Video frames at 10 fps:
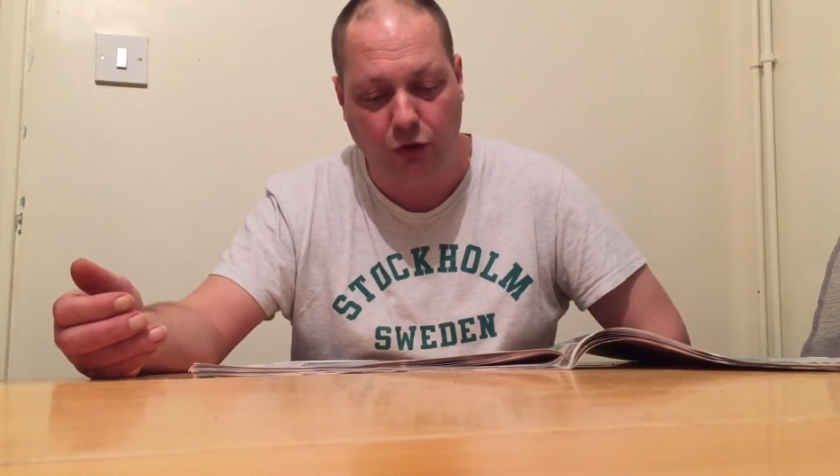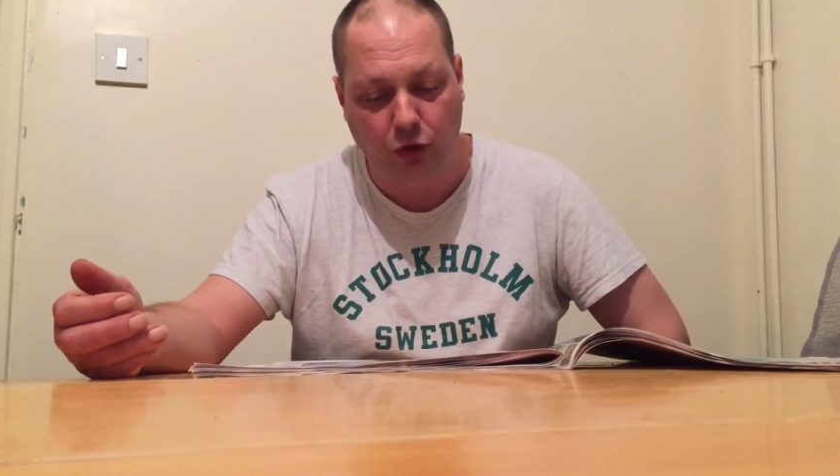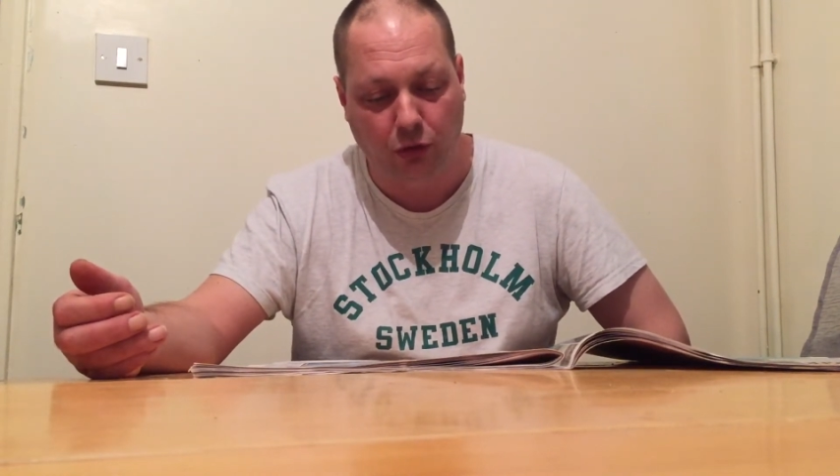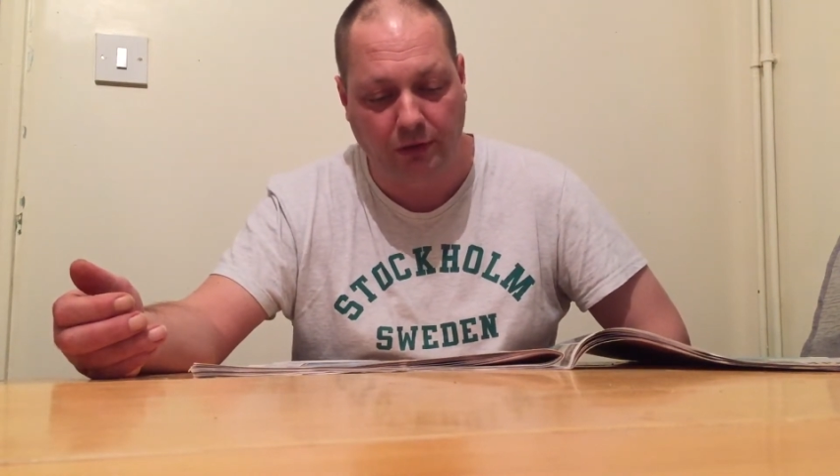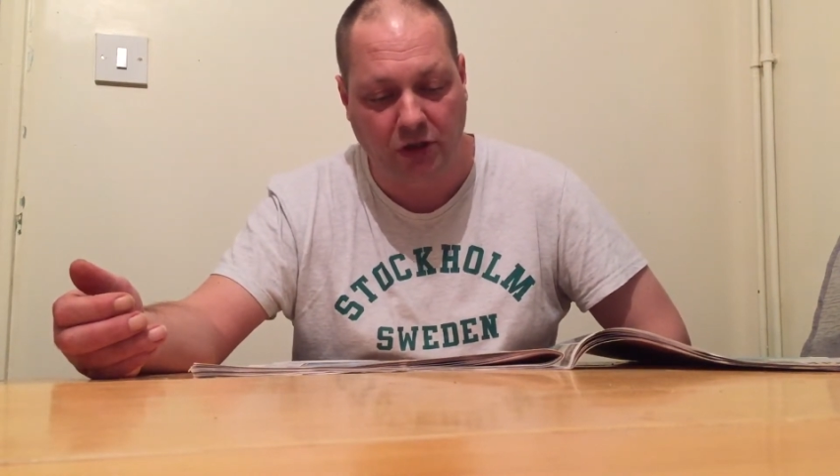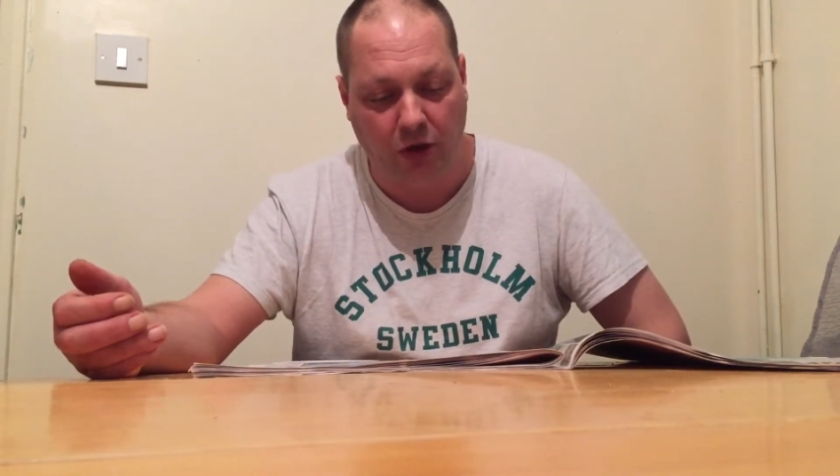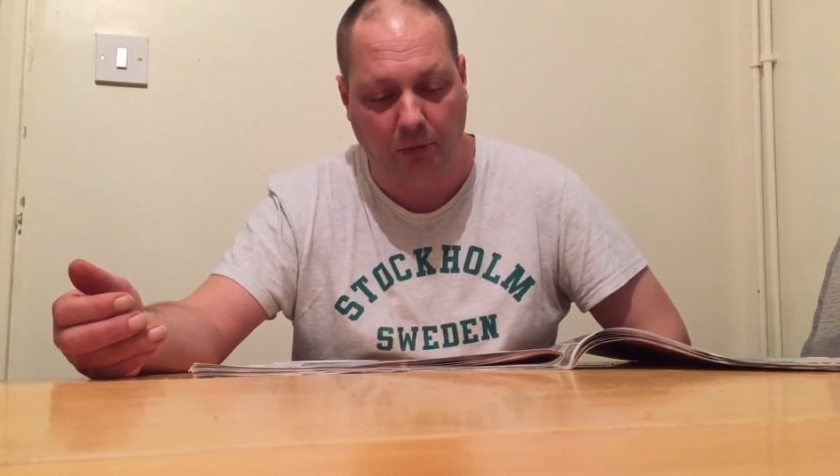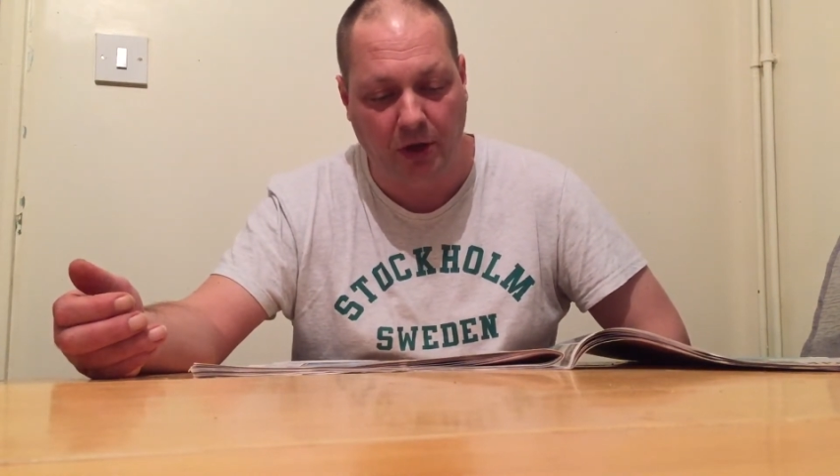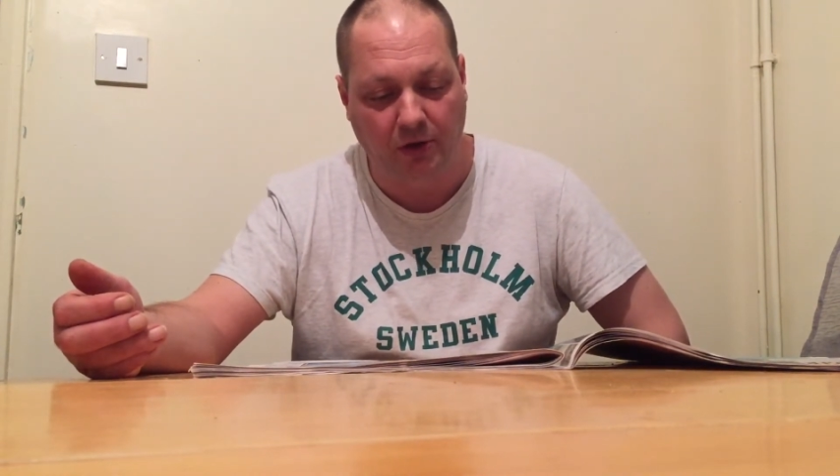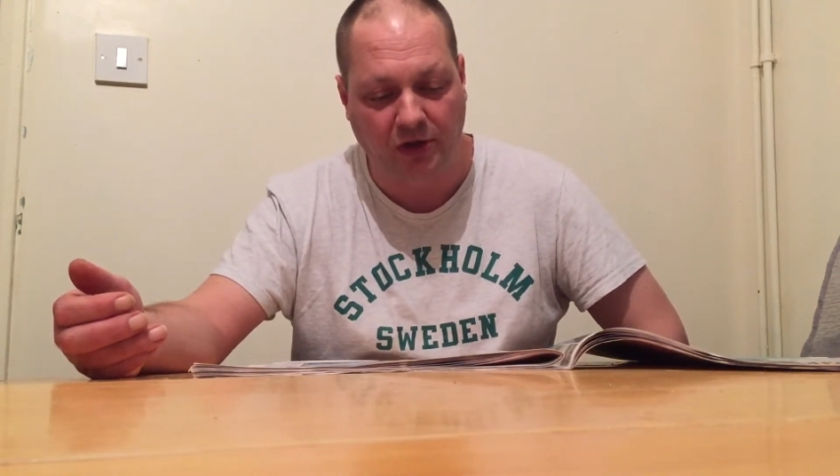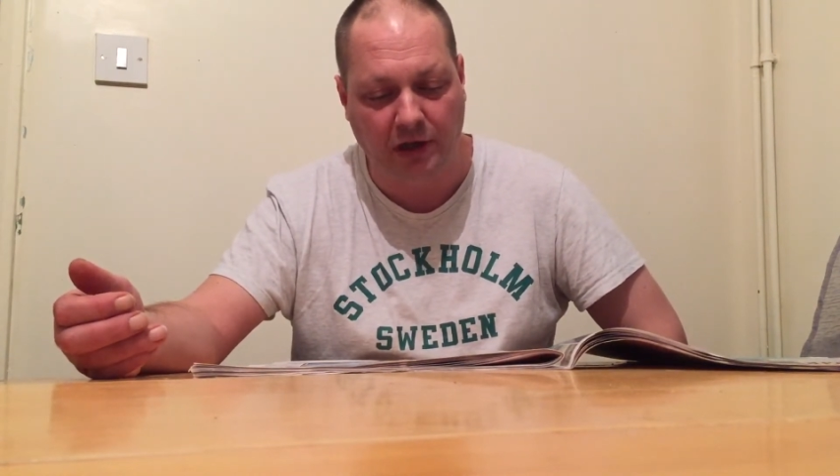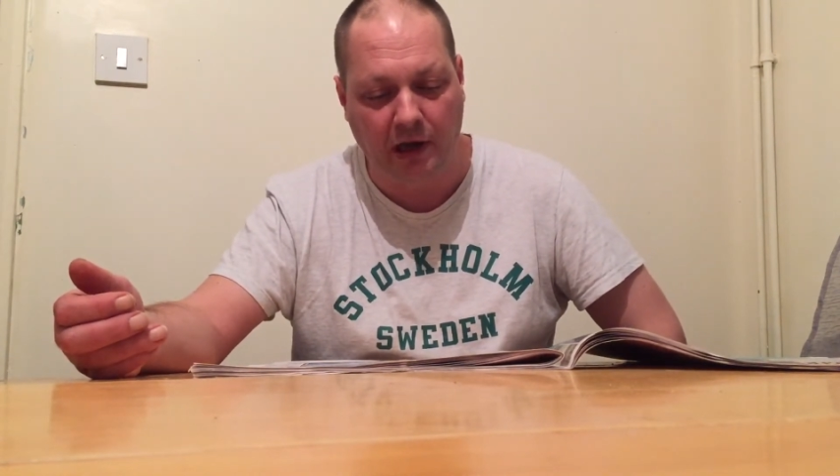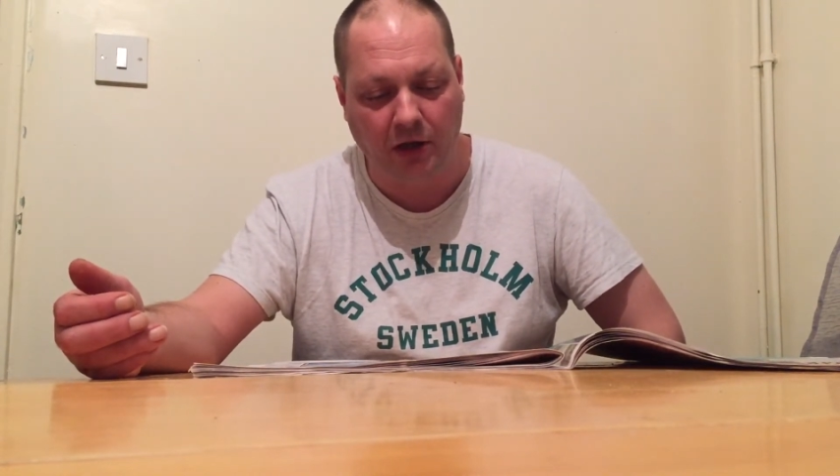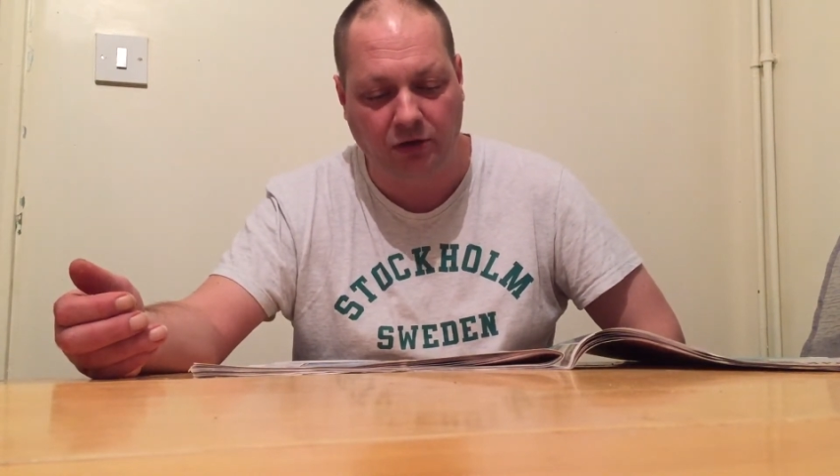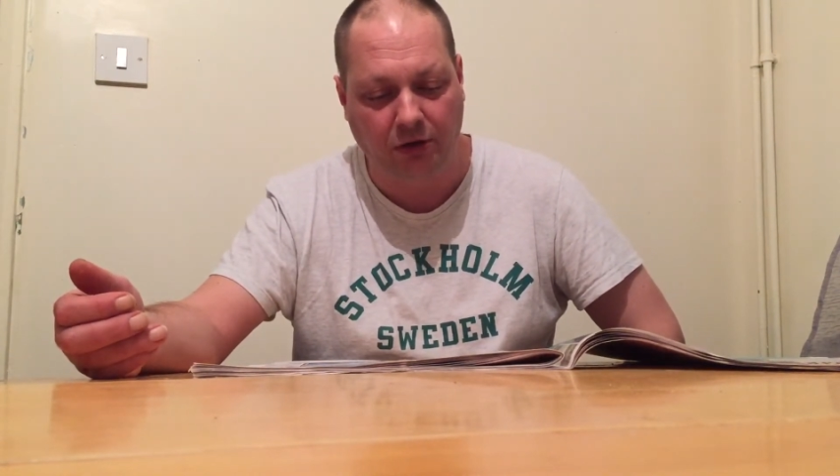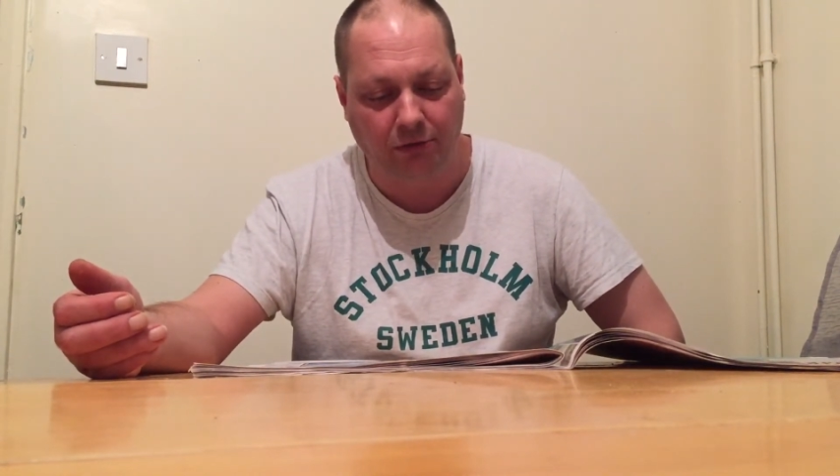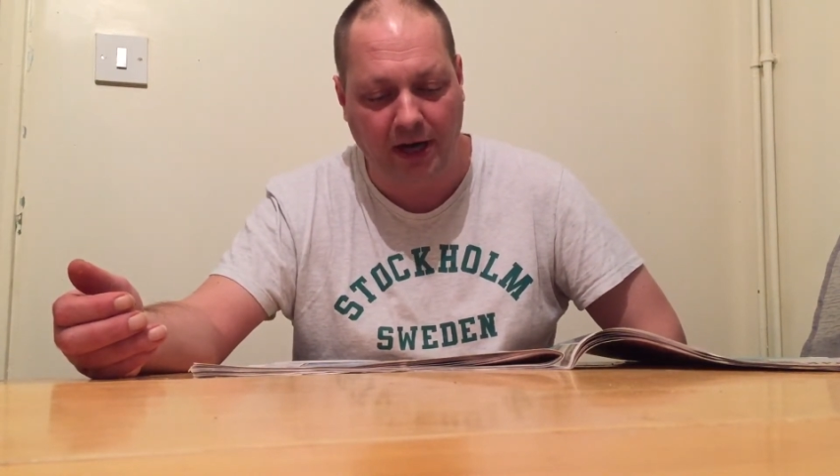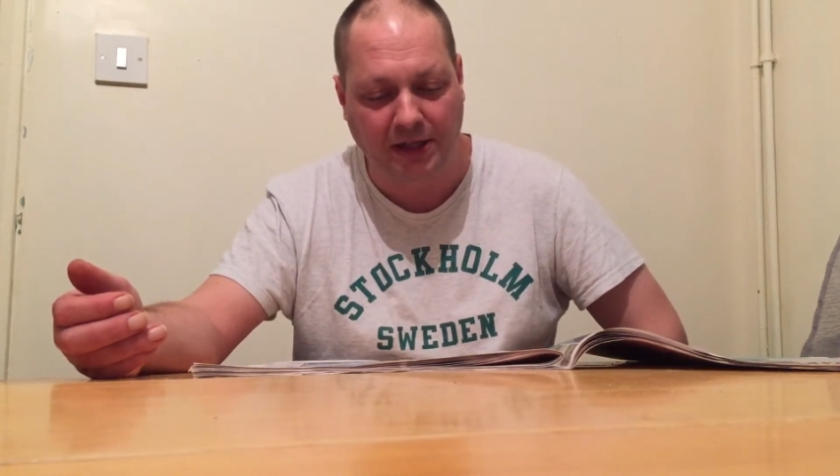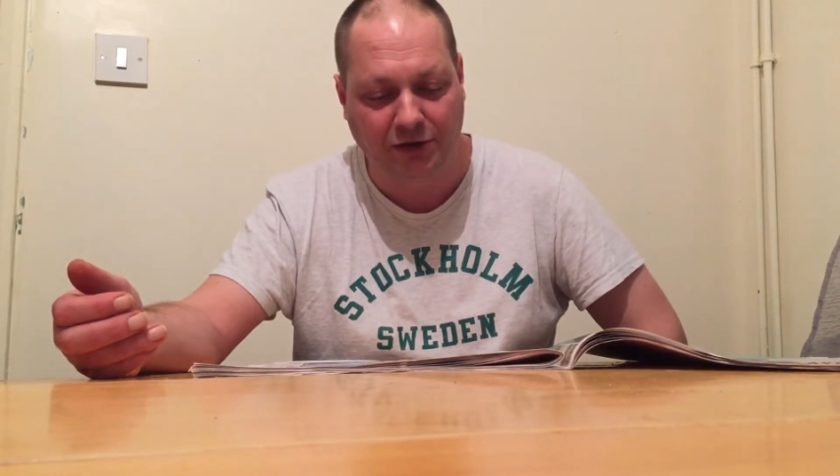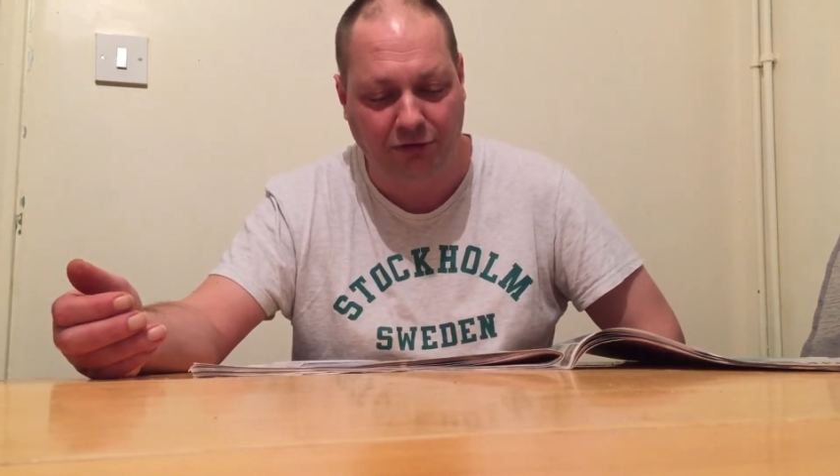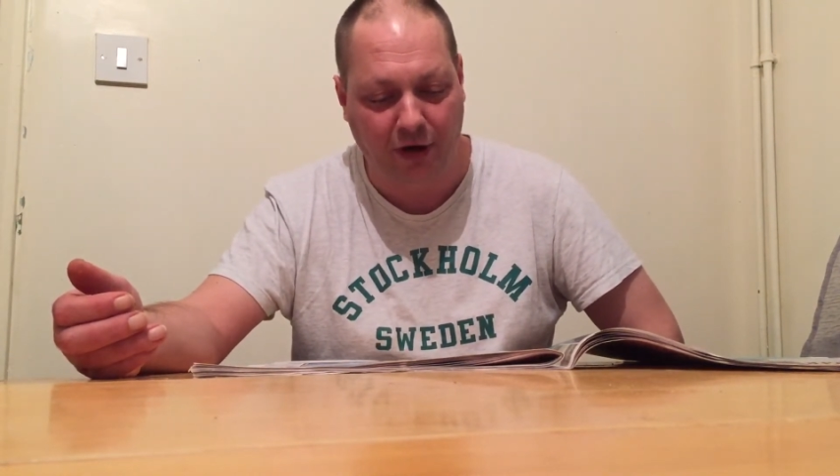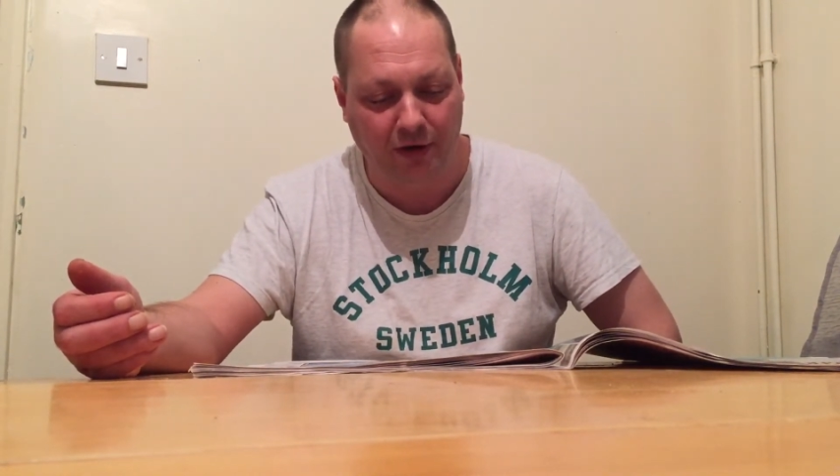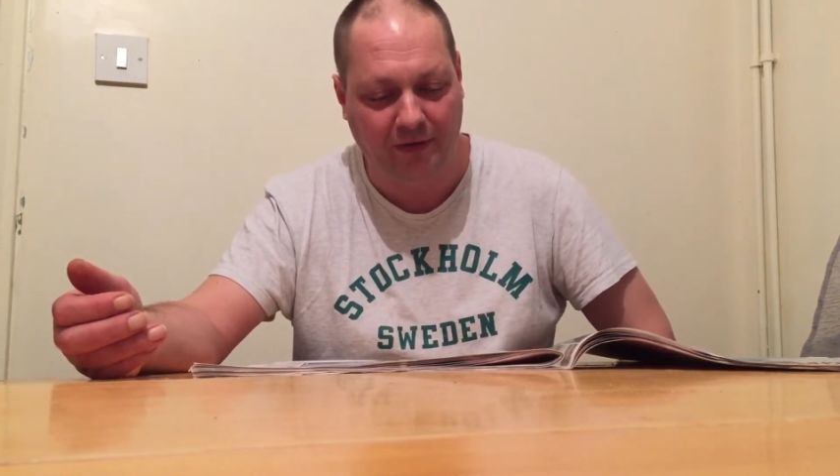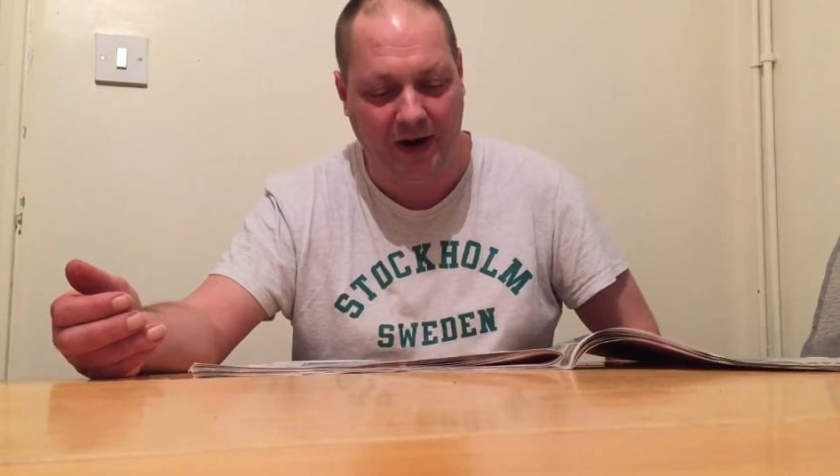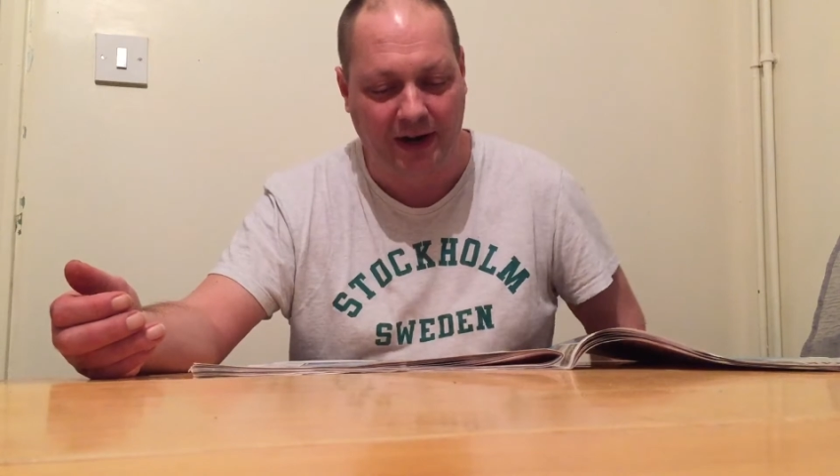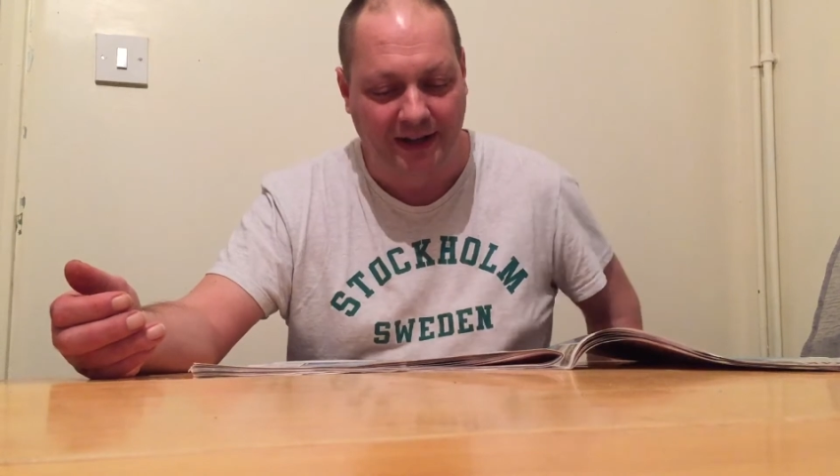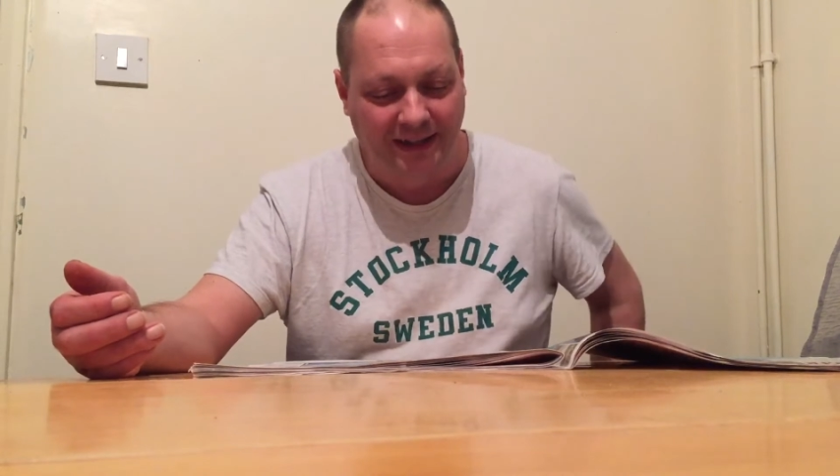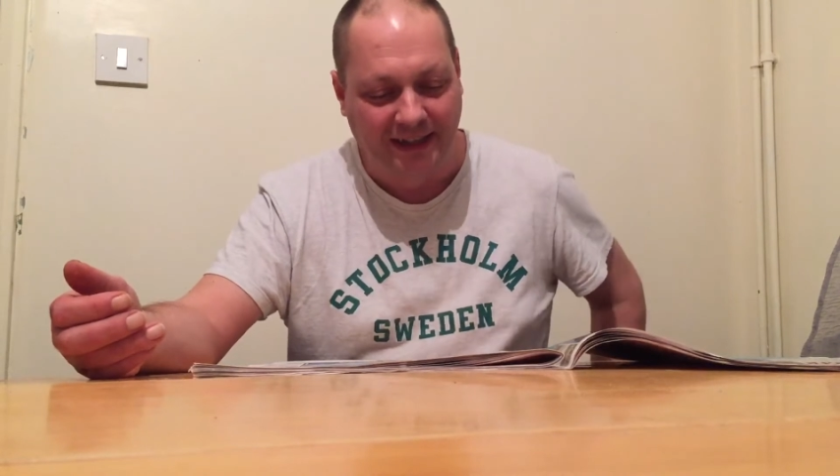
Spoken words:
a jewellery shop using a luxury Range Rover